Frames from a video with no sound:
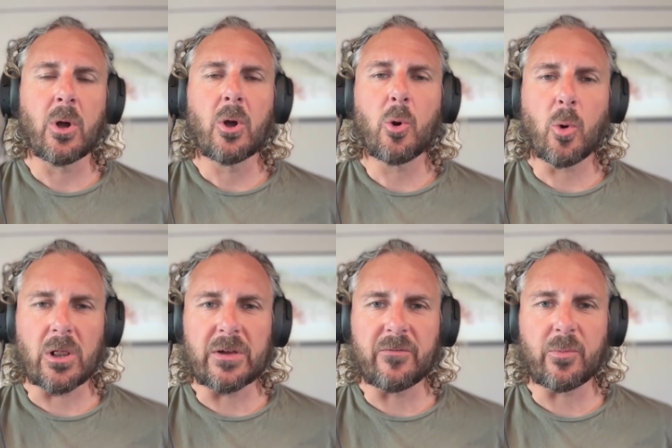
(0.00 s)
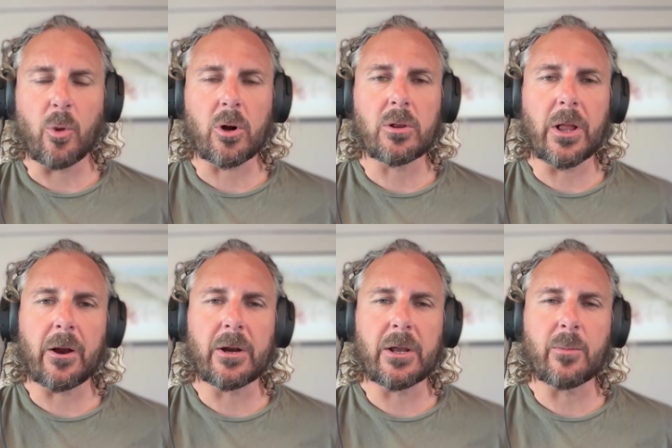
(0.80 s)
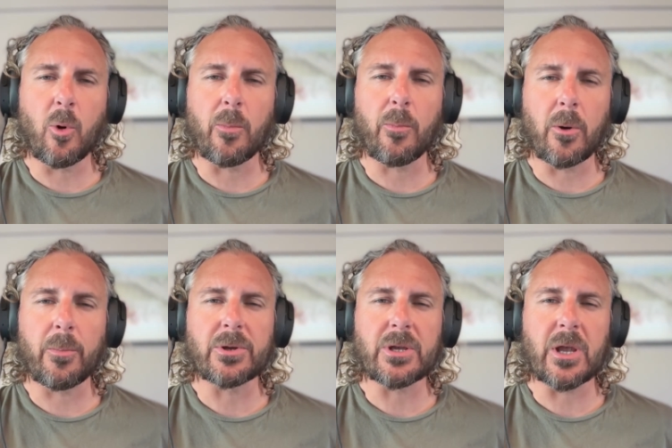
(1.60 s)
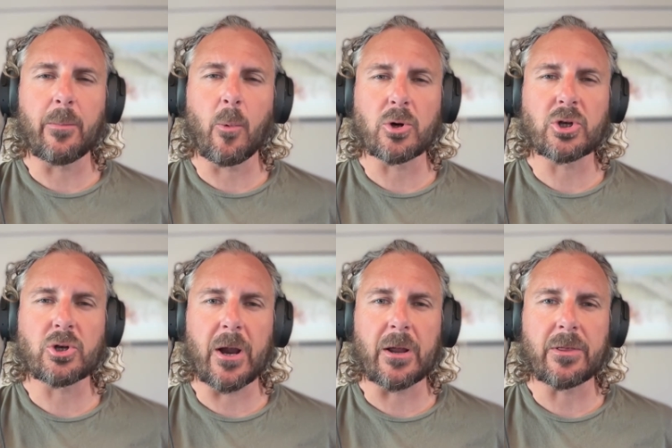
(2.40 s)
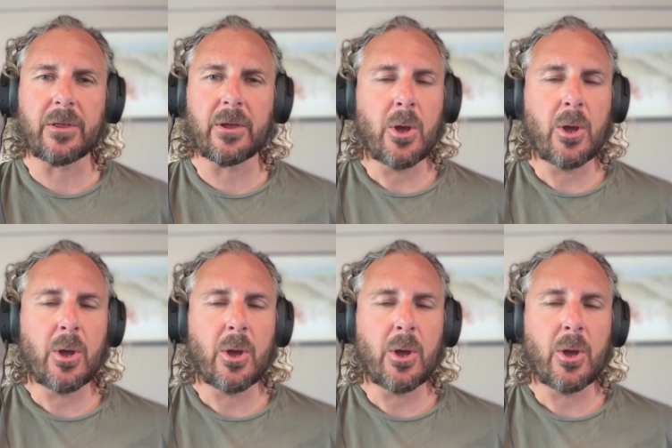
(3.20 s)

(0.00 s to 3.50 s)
who want to live with more clarity, more purpose, and more strength,